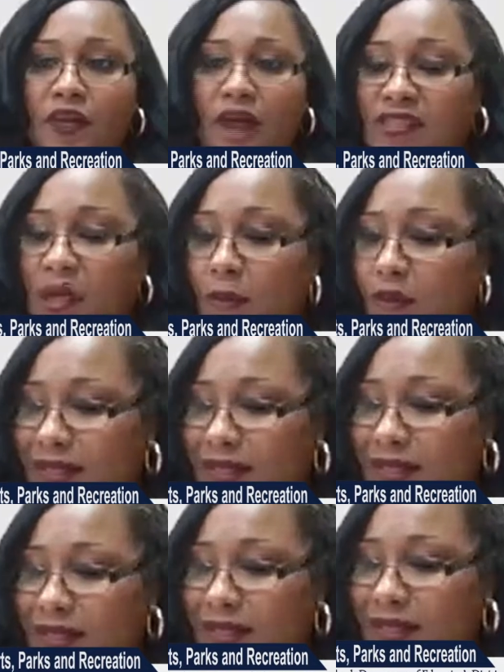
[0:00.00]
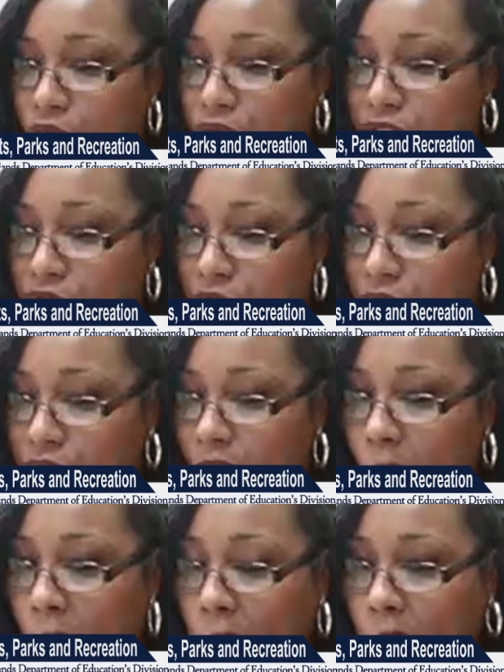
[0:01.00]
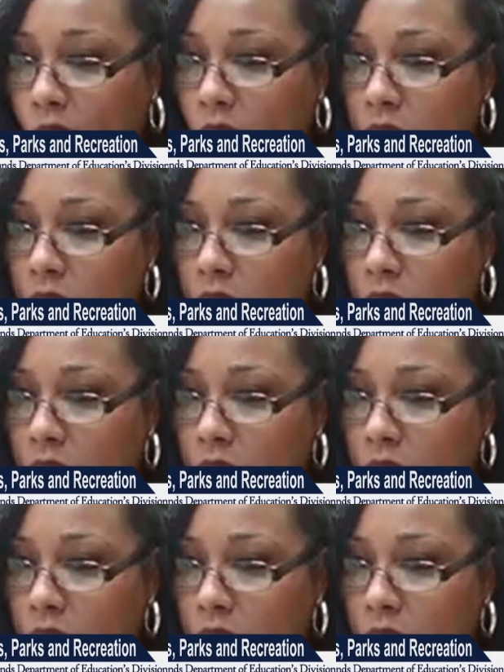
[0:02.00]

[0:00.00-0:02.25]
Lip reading: you ask about the testing or the return?